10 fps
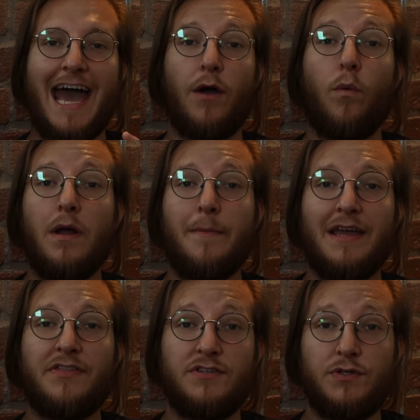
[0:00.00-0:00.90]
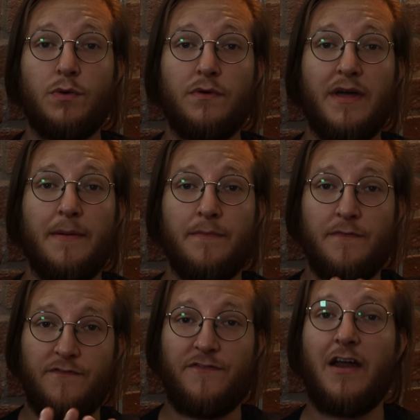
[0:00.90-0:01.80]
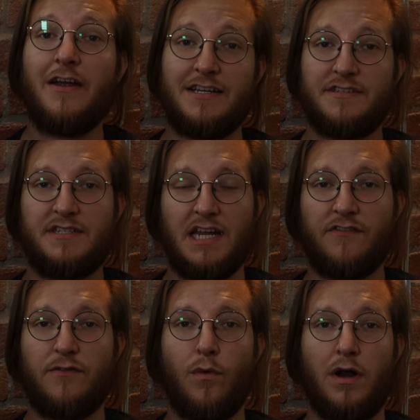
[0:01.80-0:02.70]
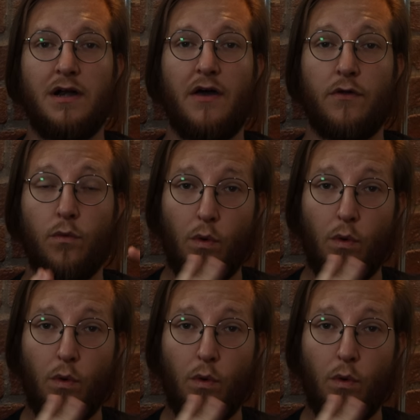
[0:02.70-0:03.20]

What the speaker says: And I want to make the two of them very distinct from one another.